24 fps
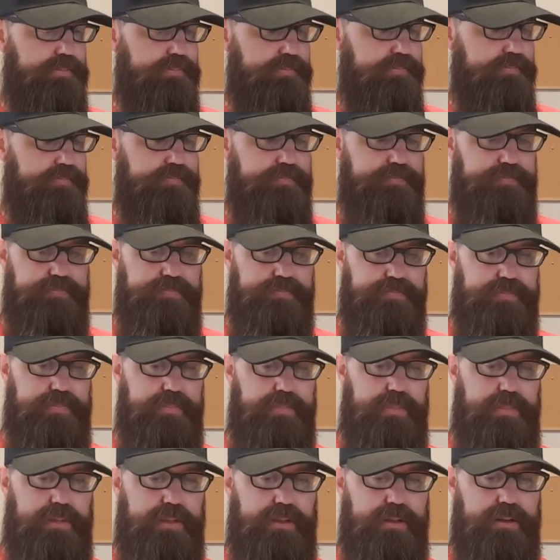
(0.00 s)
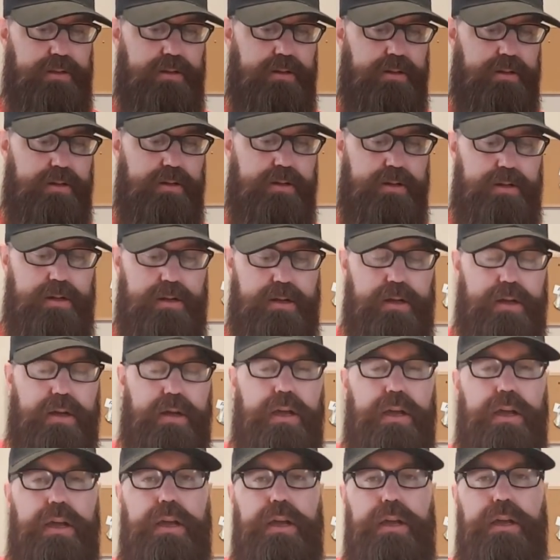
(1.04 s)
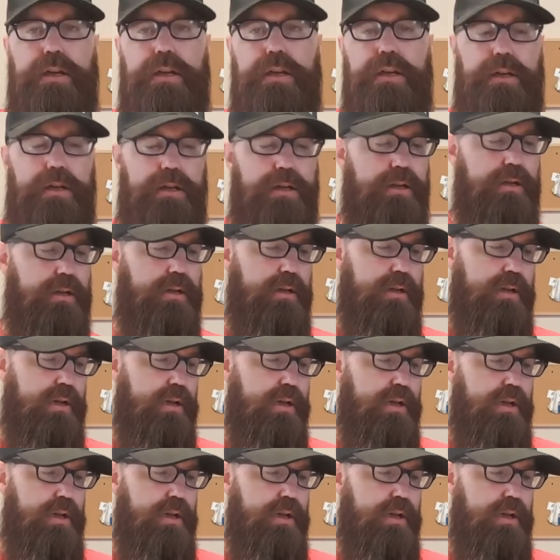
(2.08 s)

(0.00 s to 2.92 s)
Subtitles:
Nobody speaks.